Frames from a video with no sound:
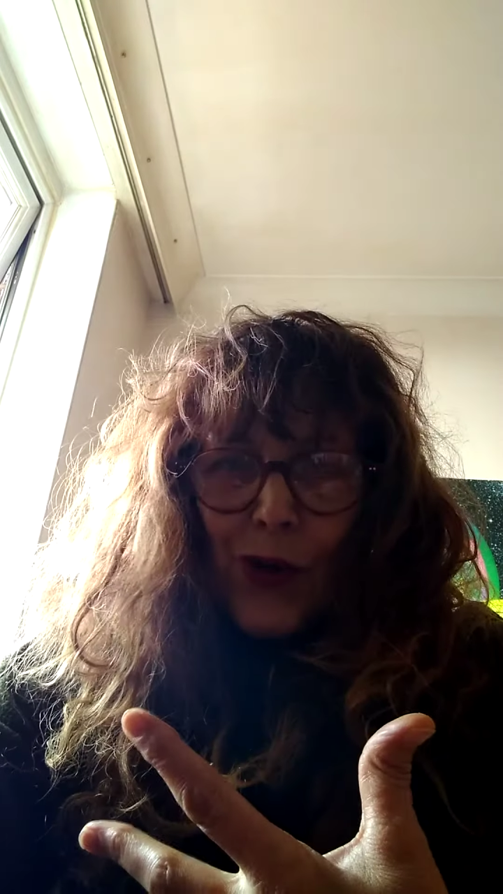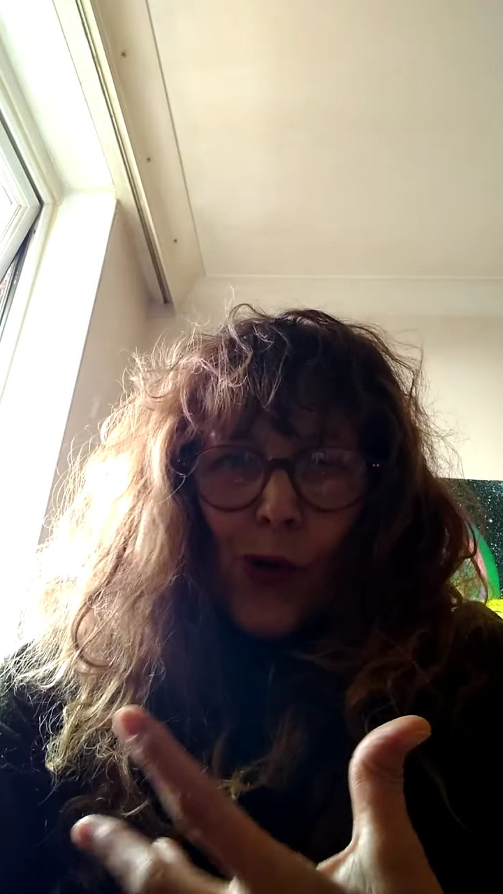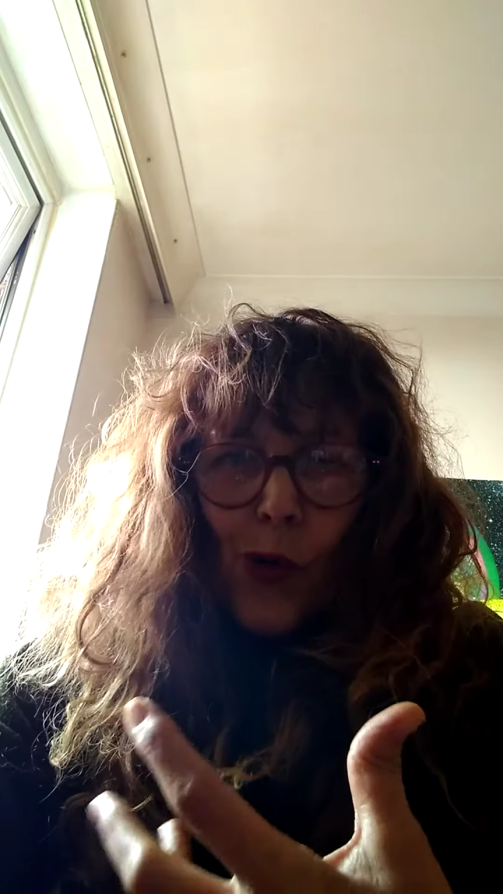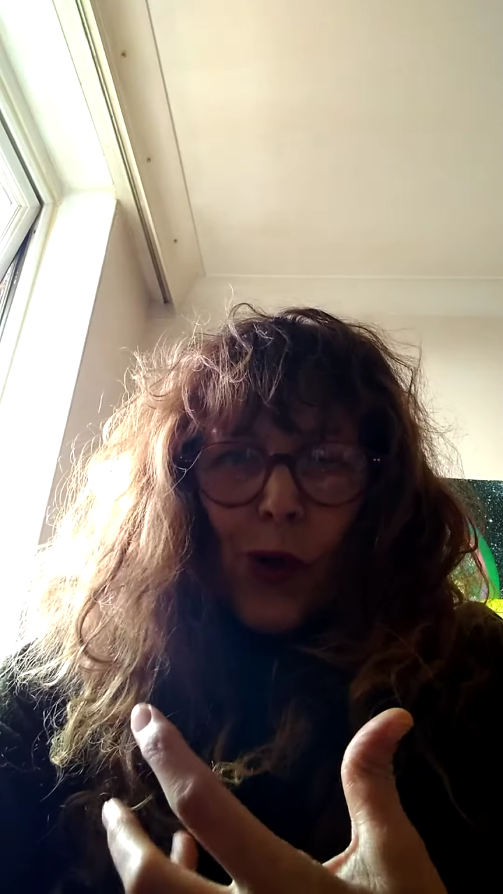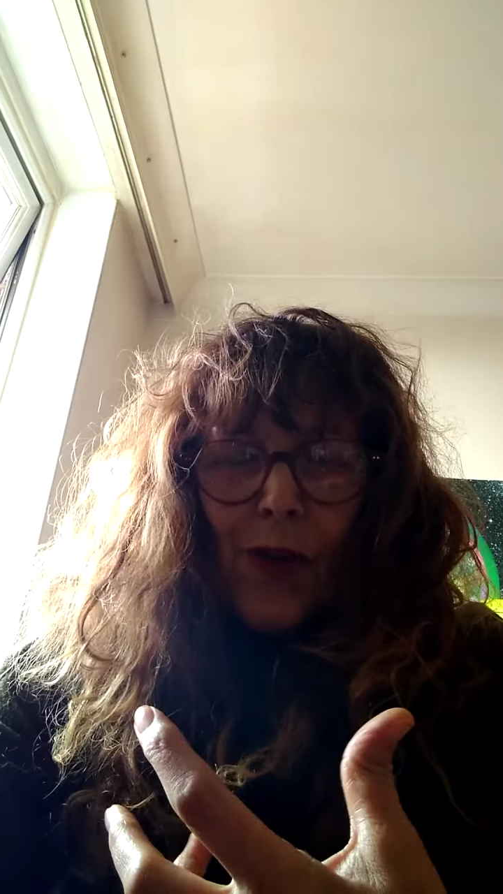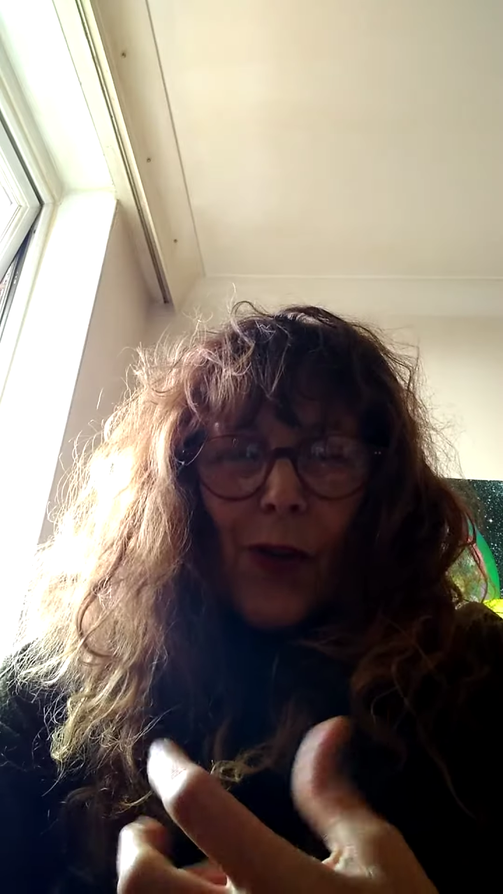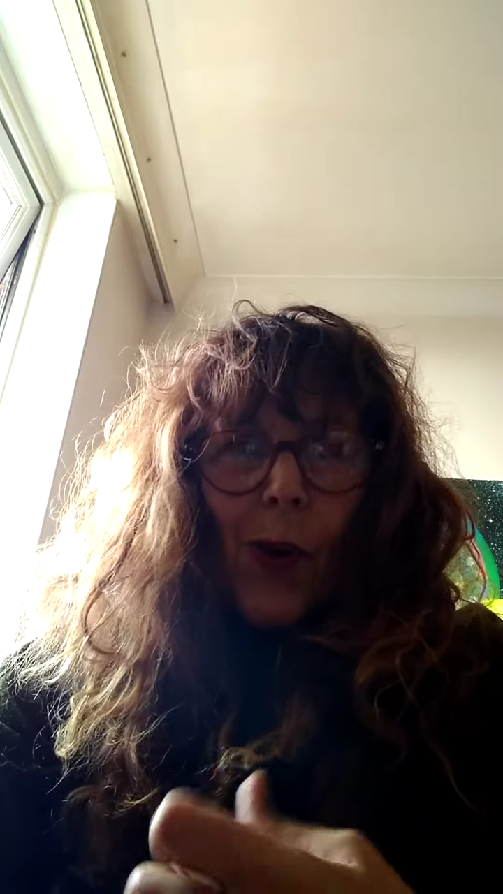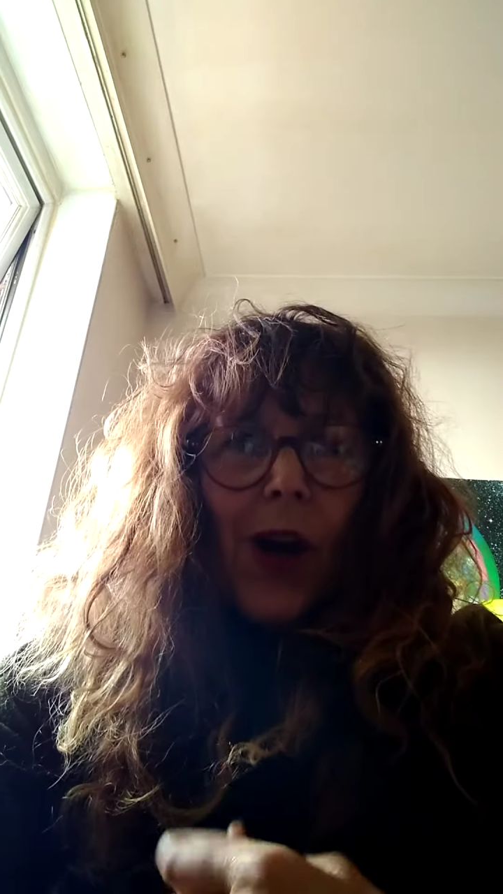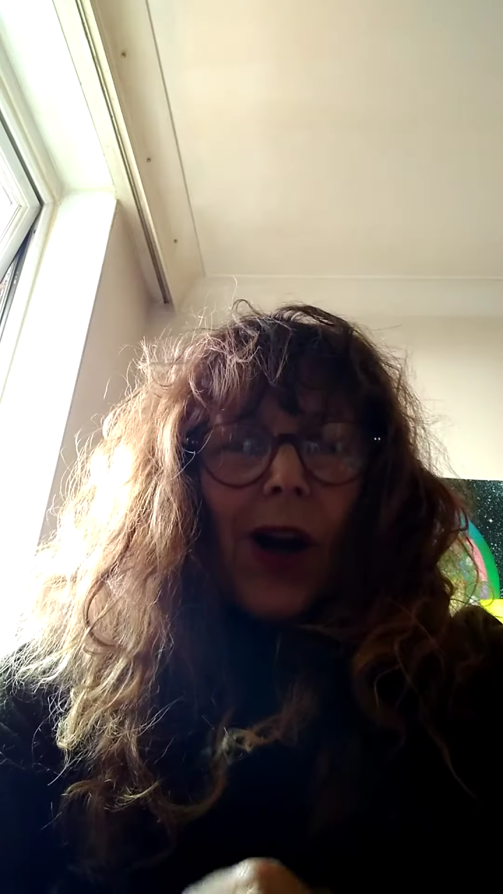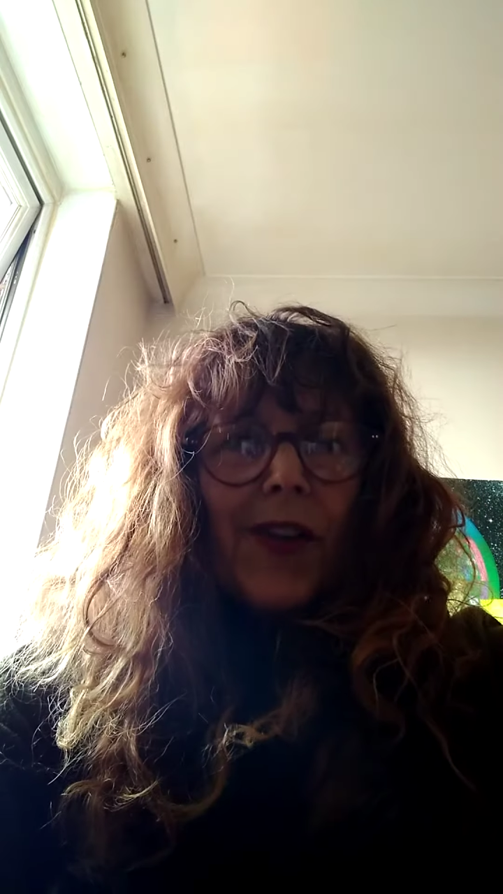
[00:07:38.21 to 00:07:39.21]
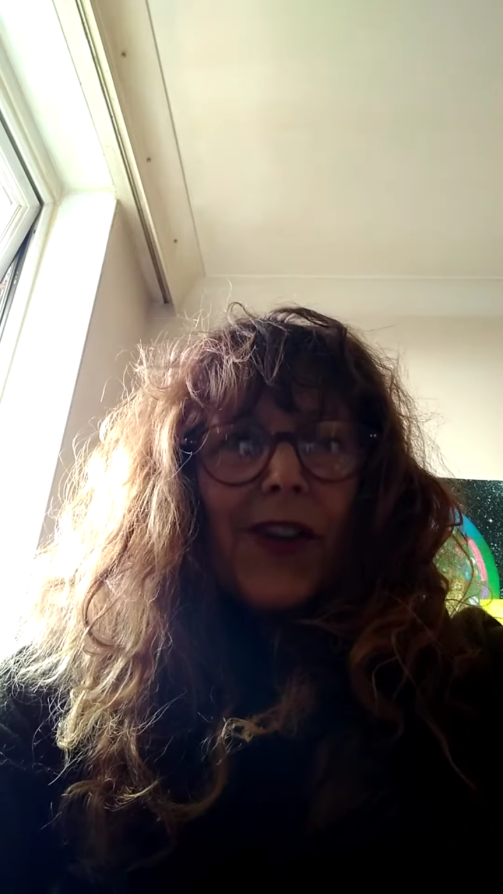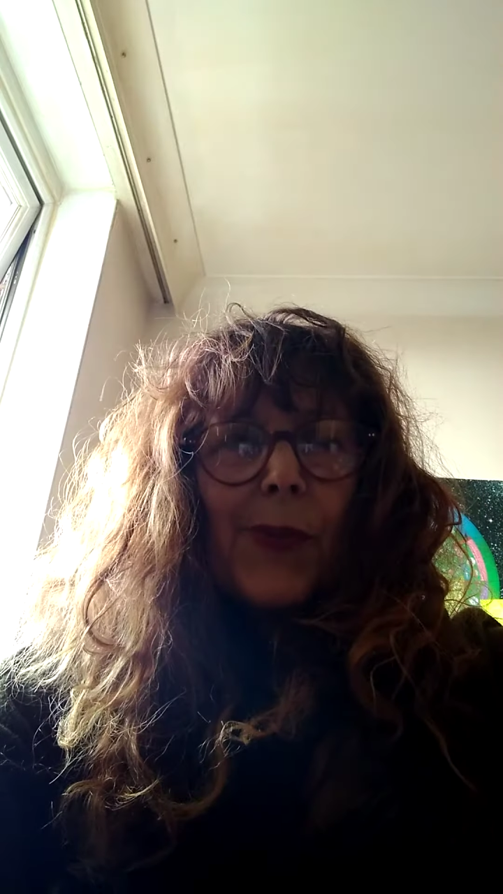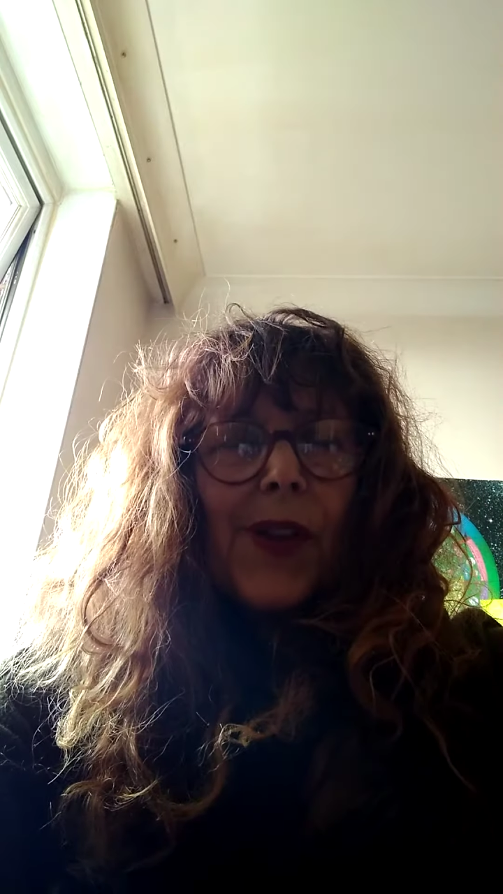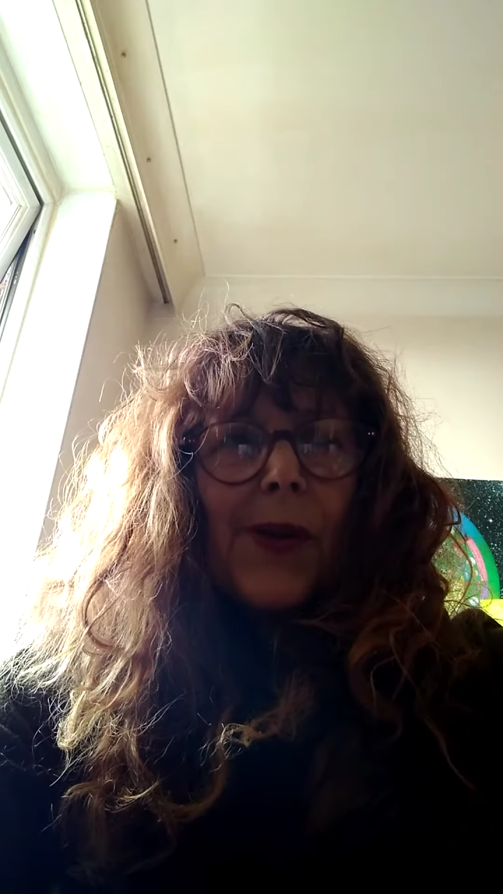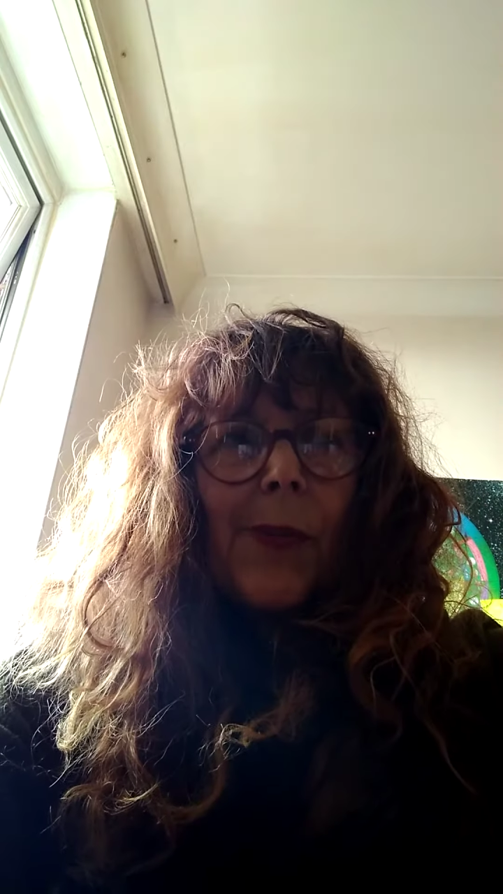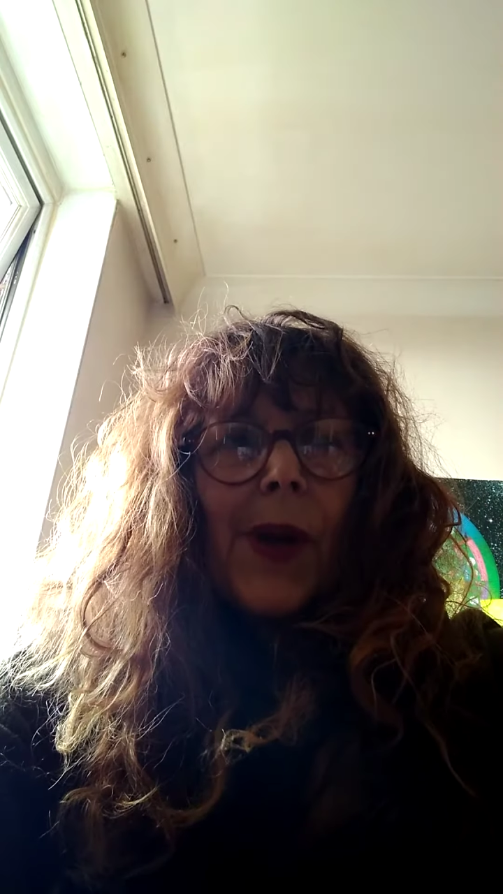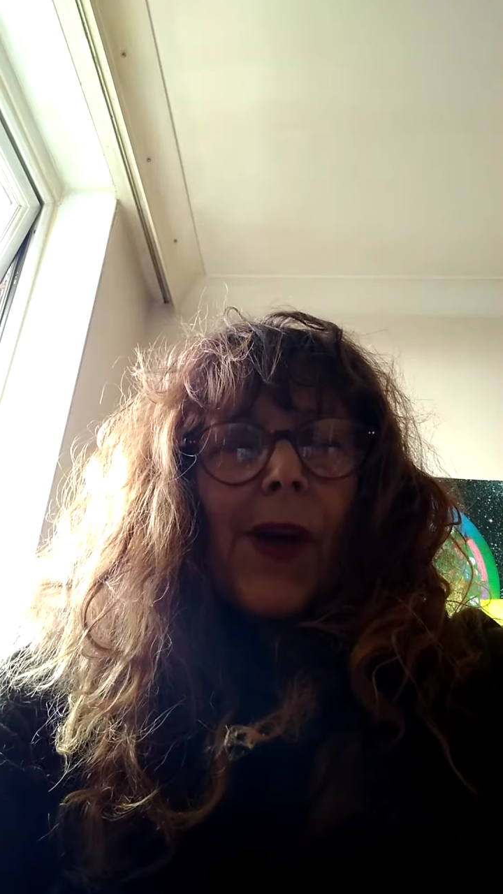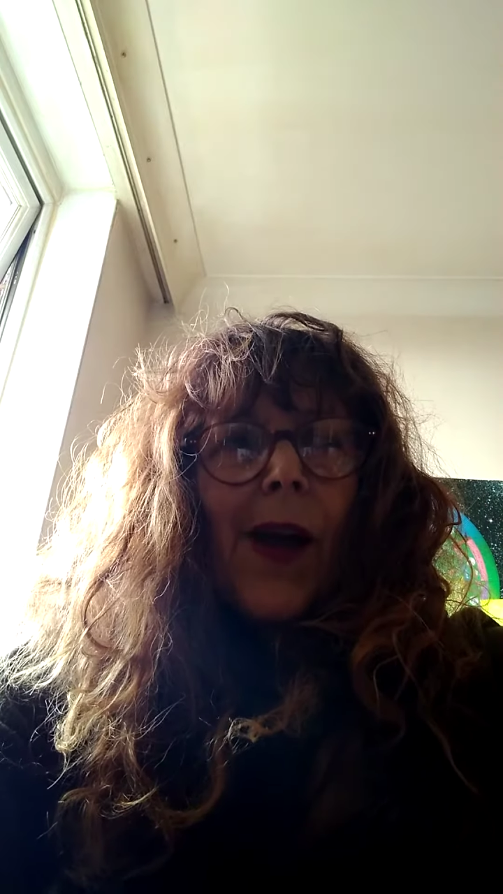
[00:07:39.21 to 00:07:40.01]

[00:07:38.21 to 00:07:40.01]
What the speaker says: tool of the work I did with them,